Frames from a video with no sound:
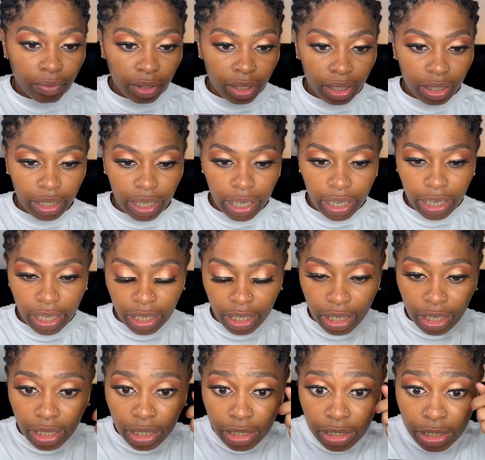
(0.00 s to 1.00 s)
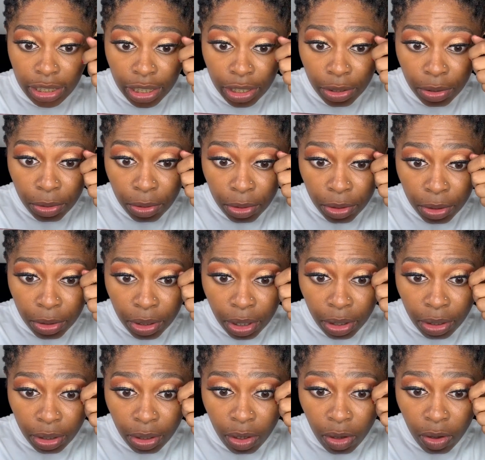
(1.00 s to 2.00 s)
they continue, you know,
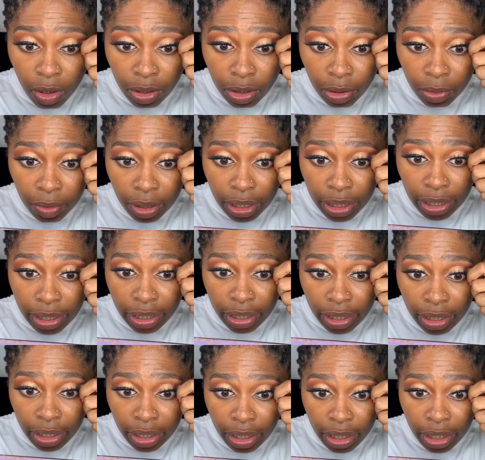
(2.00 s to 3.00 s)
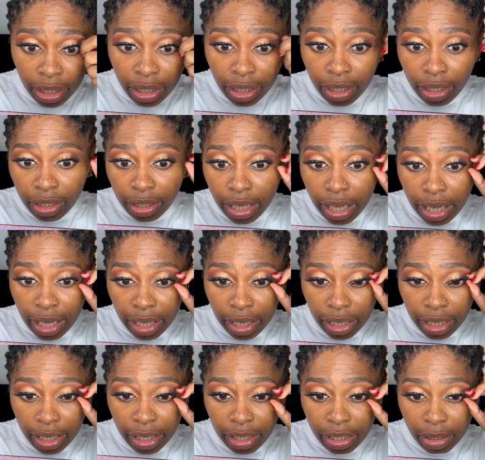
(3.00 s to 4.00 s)
to go on a run. They
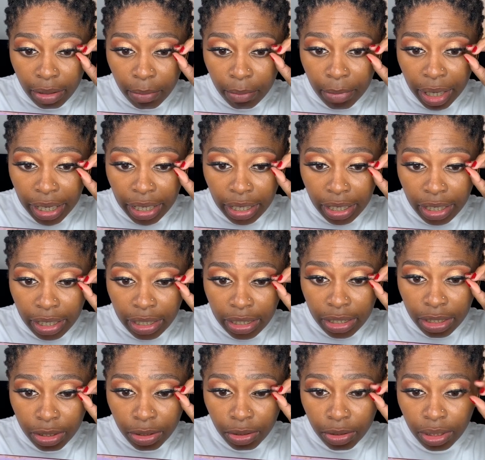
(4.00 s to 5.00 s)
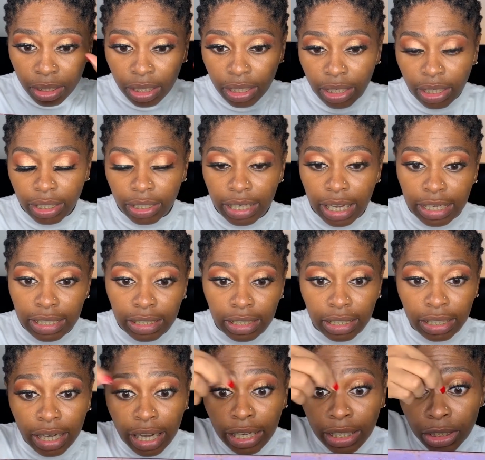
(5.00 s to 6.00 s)
end up making it to the
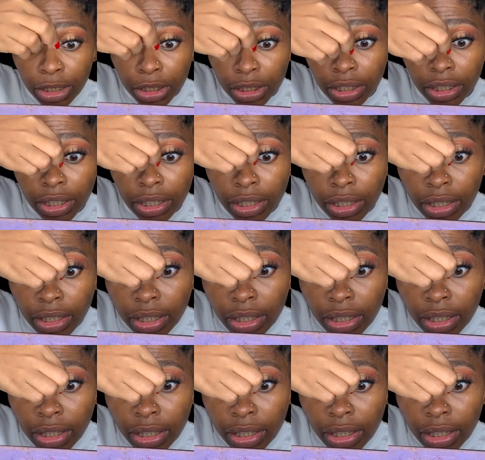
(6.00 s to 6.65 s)
destination